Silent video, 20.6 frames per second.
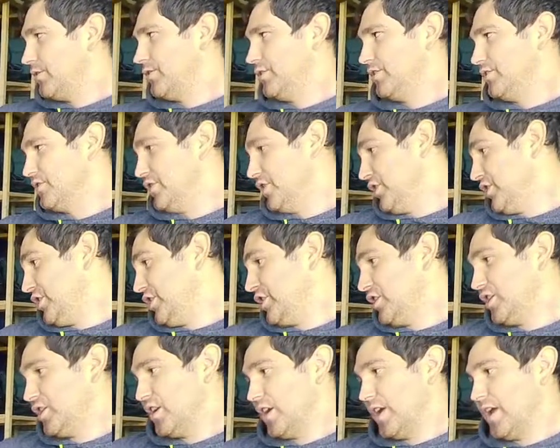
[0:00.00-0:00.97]
the
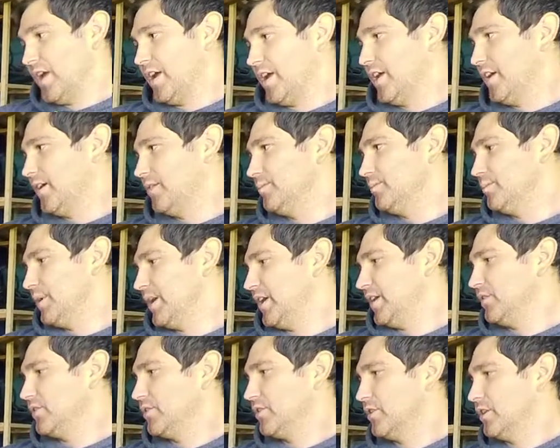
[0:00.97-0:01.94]
interior and
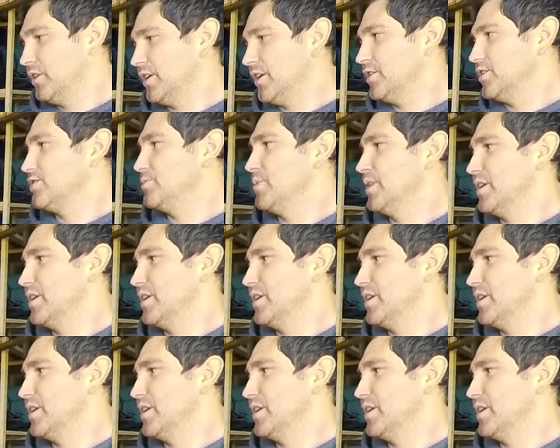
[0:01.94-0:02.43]
paint the engine